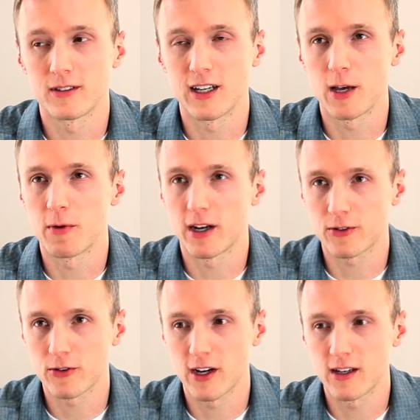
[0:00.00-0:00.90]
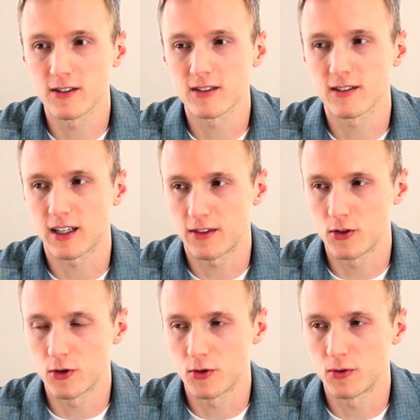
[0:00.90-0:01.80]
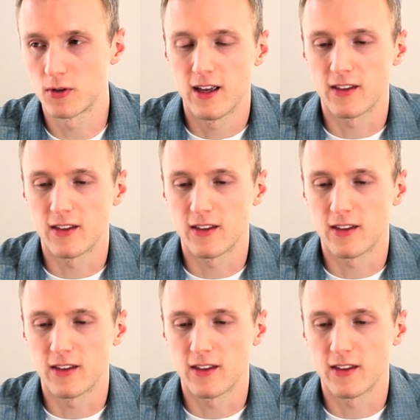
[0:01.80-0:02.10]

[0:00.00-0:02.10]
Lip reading: diabetic trials, like the